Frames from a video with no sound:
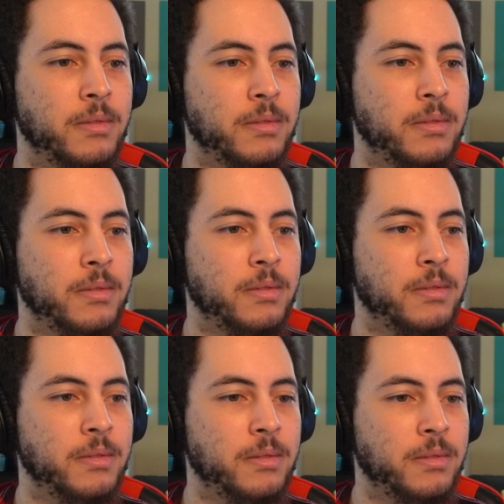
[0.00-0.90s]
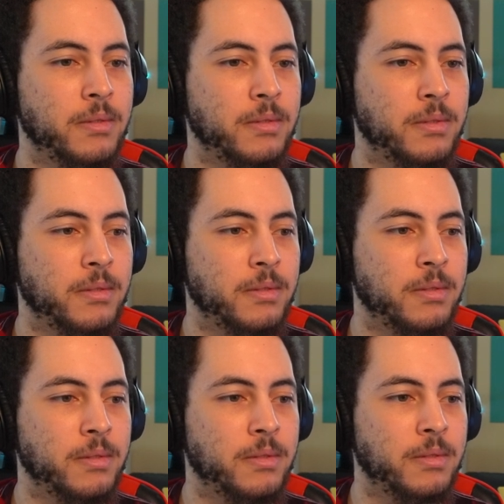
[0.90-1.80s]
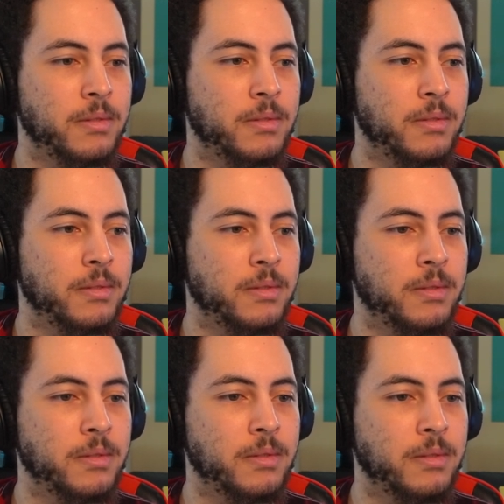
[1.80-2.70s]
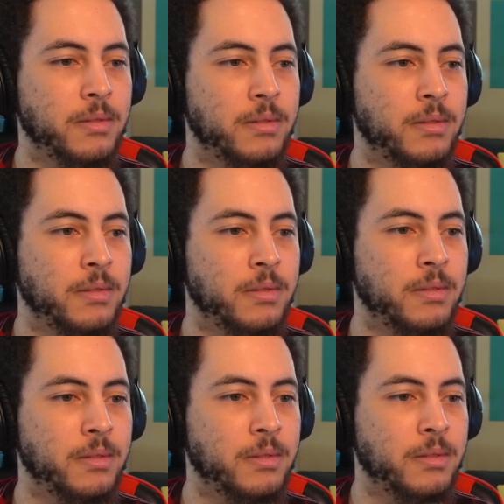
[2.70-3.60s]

[no speech]